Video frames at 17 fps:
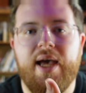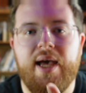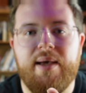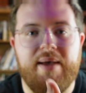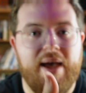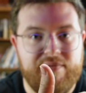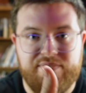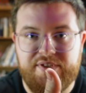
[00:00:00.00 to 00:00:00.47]

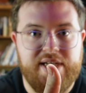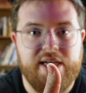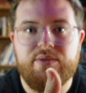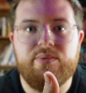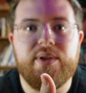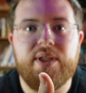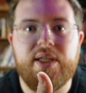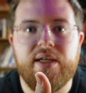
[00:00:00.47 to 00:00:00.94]
have
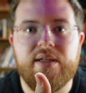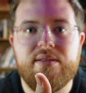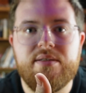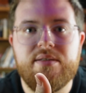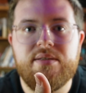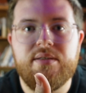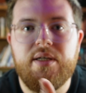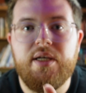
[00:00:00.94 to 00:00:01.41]
sex with
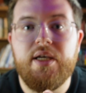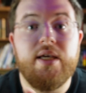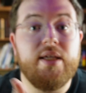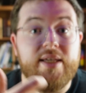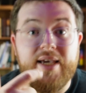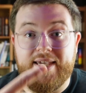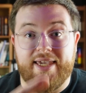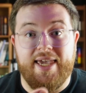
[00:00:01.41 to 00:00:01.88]
kids.
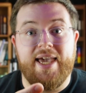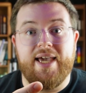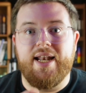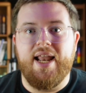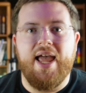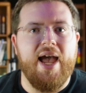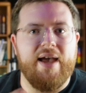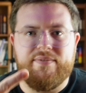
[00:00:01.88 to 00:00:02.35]
You can't
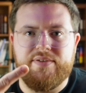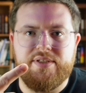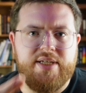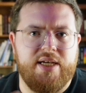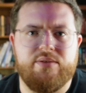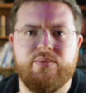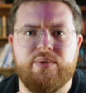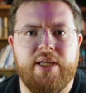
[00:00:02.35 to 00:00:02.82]
have
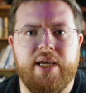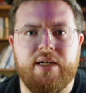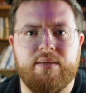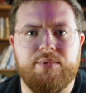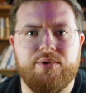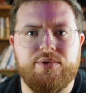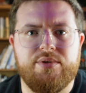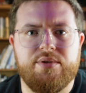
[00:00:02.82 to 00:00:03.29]
sex with
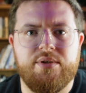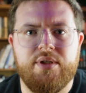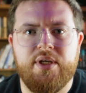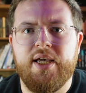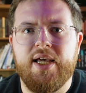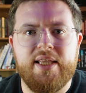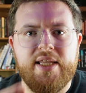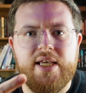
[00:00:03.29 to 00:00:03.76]
animals.
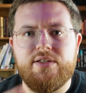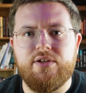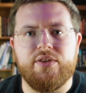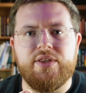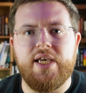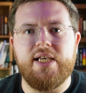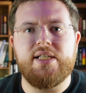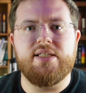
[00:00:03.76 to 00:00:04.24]
These are
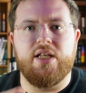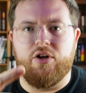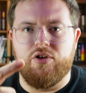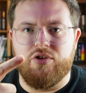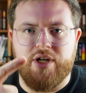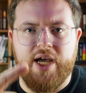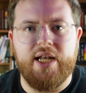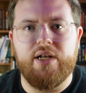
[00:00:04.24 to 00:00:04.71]
things that are
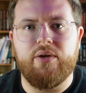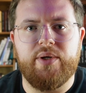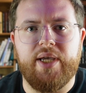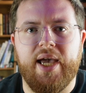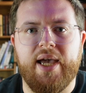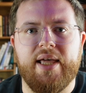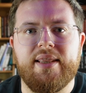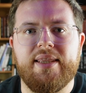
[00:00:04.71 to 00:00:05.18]
not
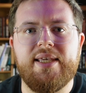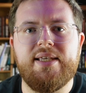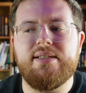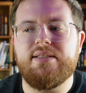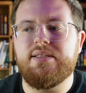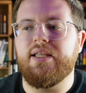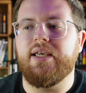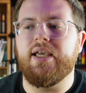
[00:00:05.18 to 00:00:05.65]
okay.
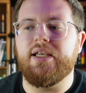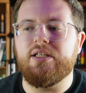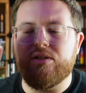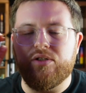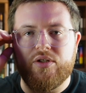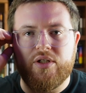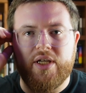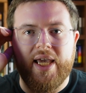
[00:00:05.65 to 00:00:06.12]
These things
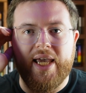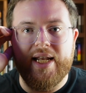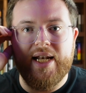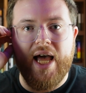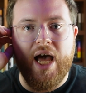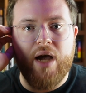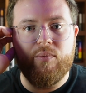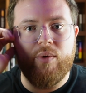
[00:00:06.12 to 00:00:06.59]

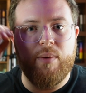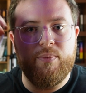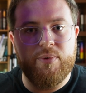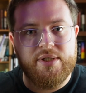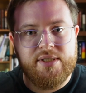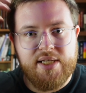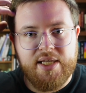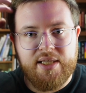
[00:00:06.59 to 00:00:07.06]
cannot
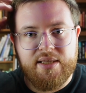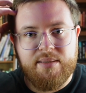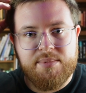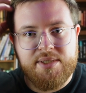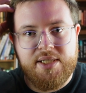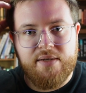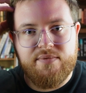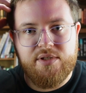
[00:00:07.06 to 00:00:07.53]
represent
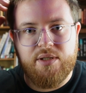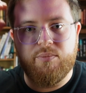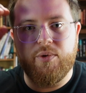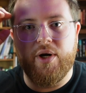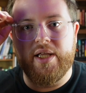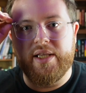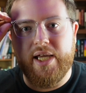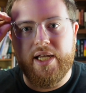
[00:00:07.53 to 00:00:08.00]
themselves in the
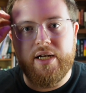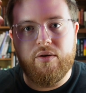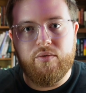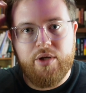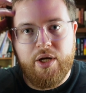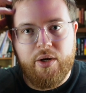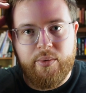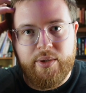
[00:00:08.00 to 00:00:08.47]
brain. They
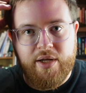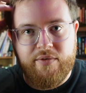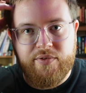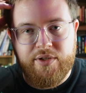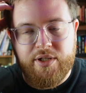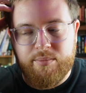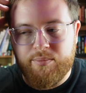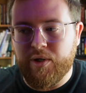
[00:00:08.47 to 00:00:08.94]
don't know enough
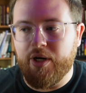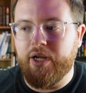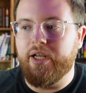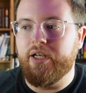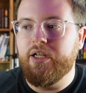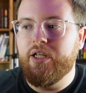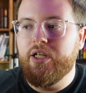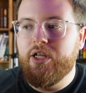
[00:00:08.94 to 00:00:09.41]
in their
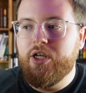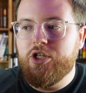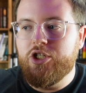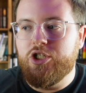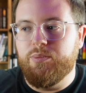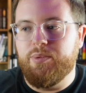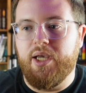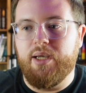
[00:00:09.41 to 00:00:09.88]
brain
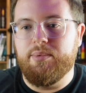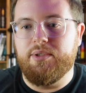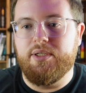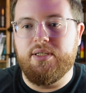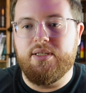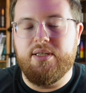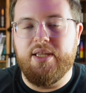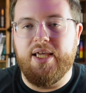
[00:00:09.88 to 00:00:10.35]
to be able
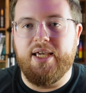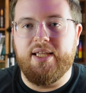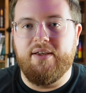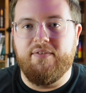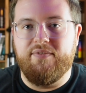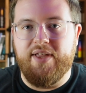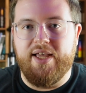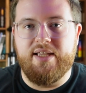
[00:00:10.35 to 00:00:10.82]
to think
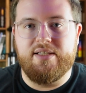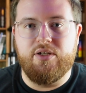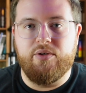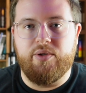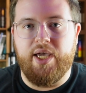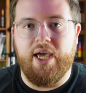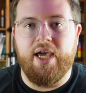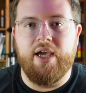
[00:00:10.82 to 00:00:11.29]
if that's
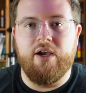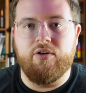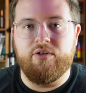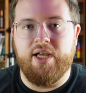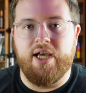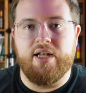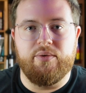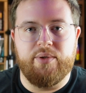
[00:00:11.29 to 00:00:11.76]
okay or
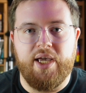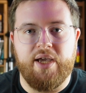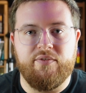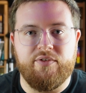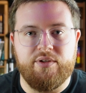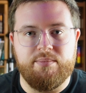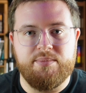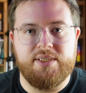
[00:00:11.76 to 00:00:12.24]
not okay
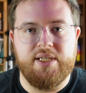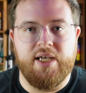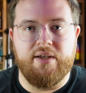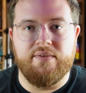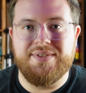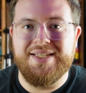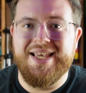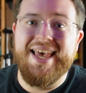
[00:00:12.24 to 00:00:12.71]
for
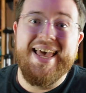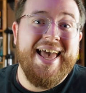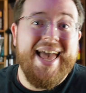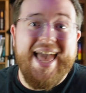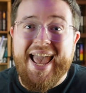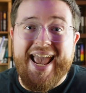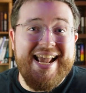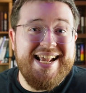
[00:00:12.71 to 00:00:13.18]
themselves.
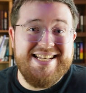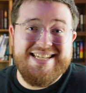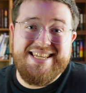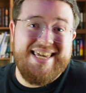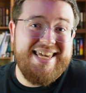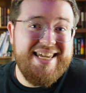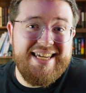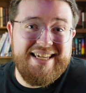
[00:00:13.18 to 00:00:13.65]

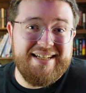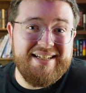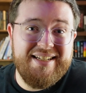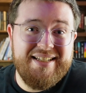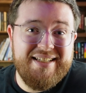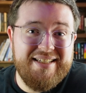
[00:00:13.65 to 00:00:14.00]
18